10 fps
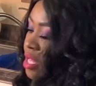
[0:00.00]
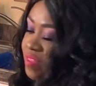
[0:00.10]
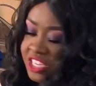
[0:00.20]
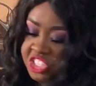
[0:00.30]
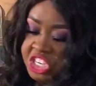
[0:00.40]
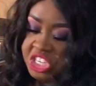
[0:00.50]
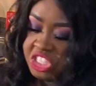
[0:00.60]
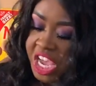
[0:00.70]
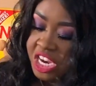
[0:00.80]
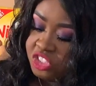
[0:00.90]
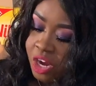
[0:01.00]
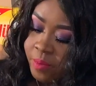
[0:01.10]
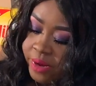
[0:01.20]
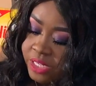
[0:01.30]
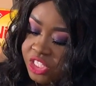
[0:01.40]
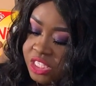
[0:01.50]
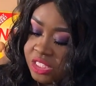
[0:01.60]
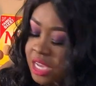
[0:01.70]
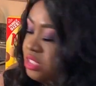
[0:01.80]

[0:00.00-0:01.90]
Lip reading: That cheesecake, strawberry cheesecake